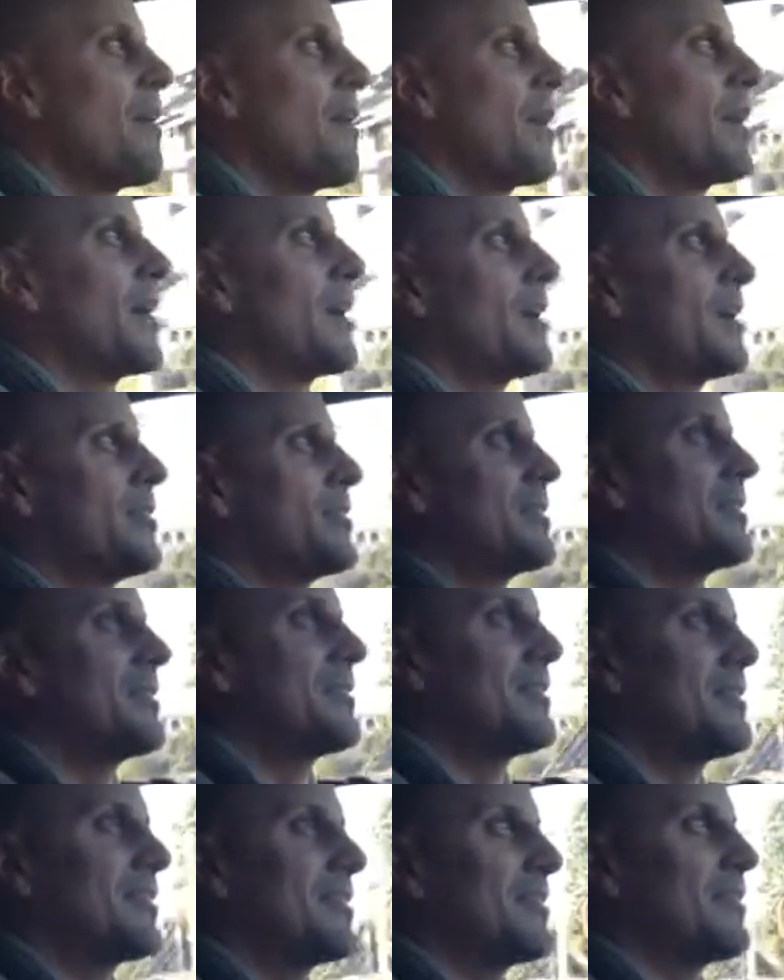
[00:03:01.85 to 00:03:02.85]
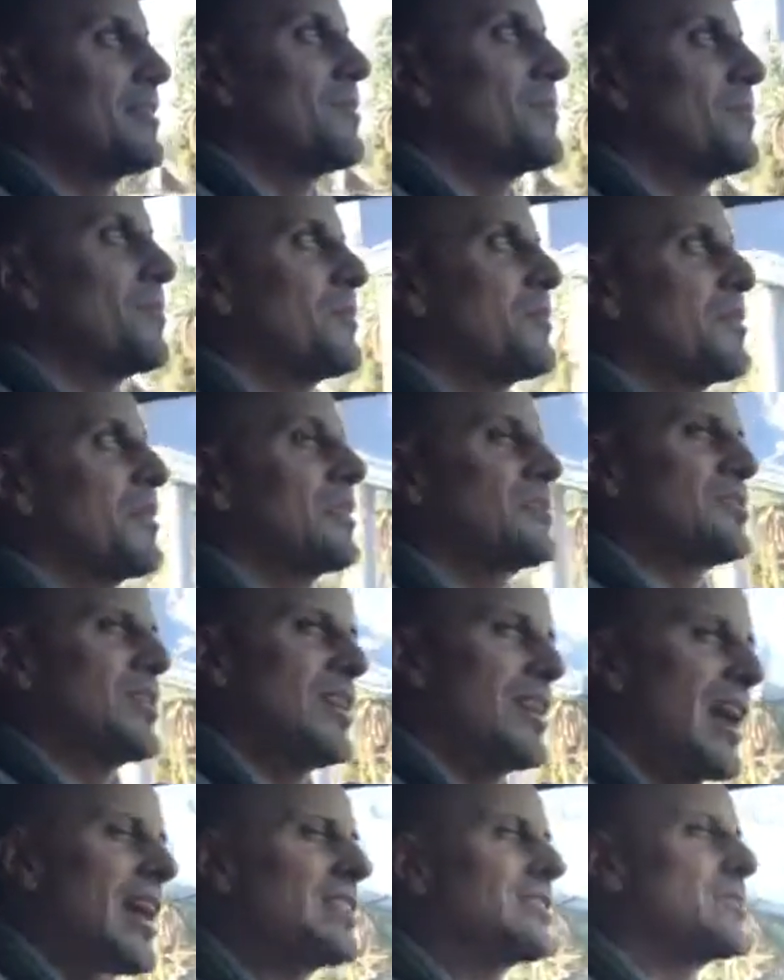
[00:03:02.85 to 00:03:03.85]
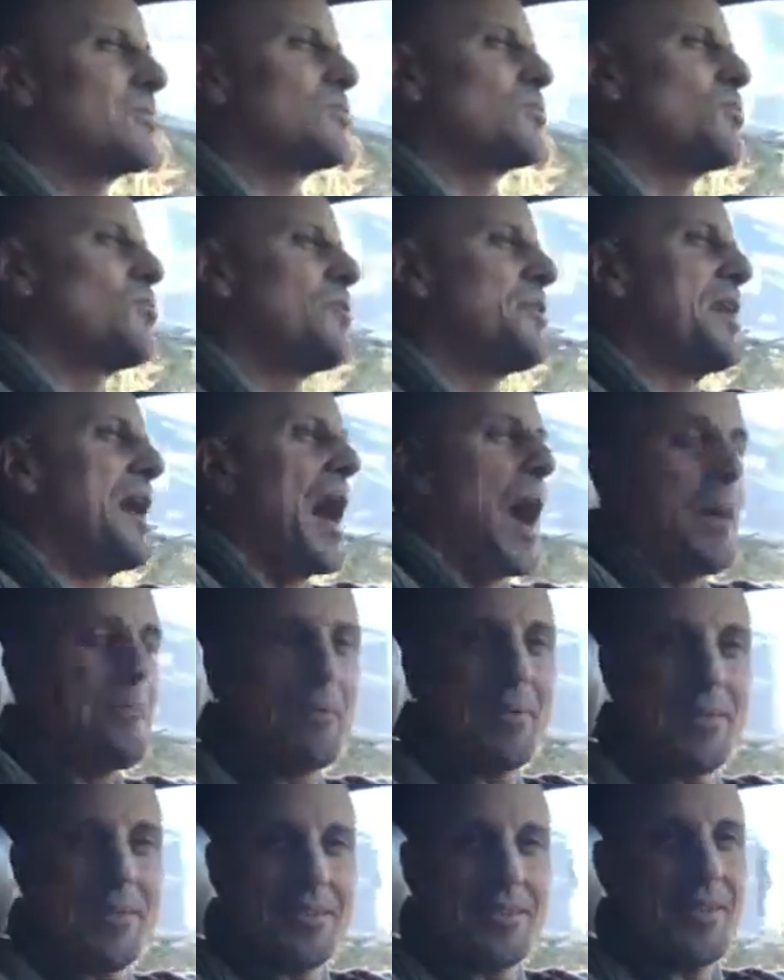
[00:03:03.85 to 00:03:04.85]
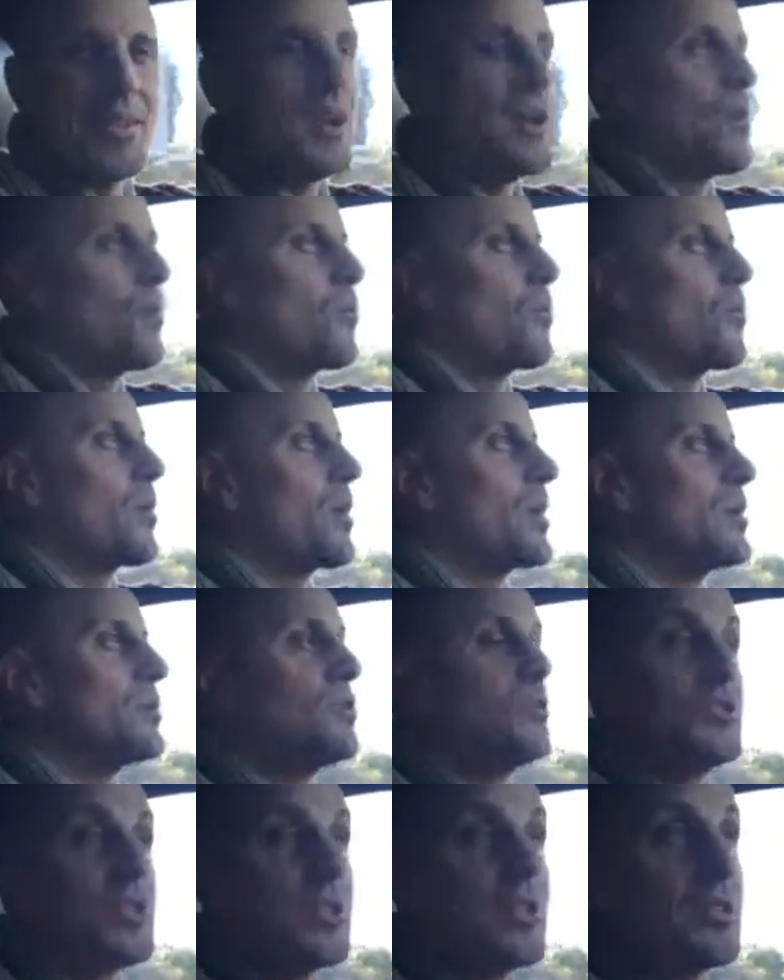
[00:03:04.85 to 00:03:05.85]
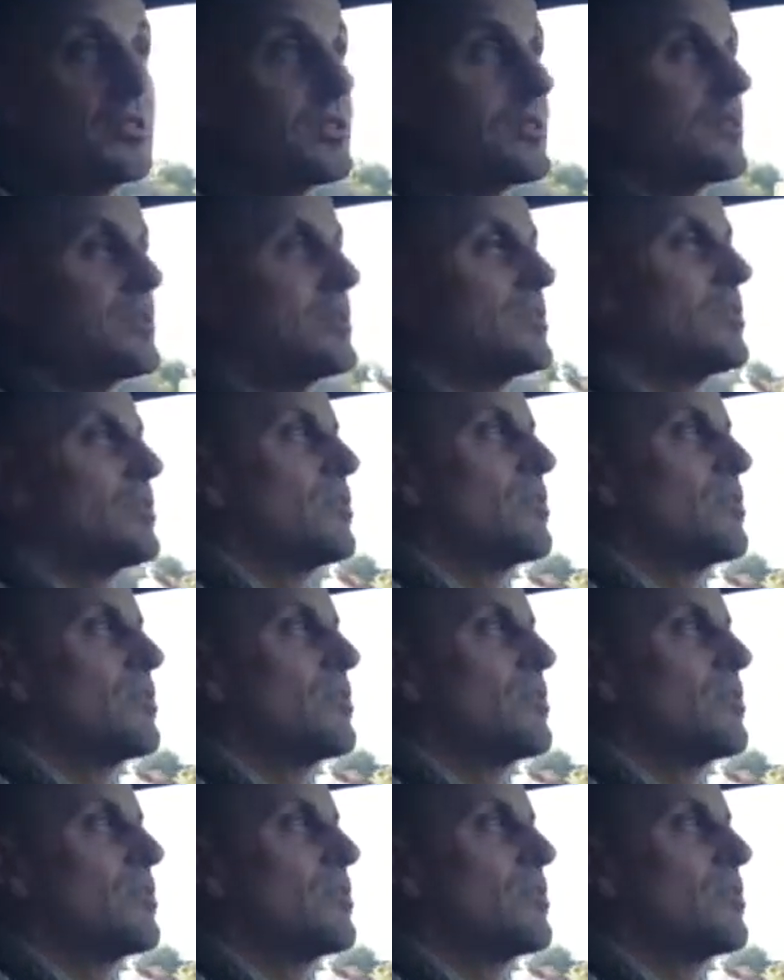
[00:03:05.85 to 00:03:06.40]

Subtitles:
And so I asked him, so what happened when you didn't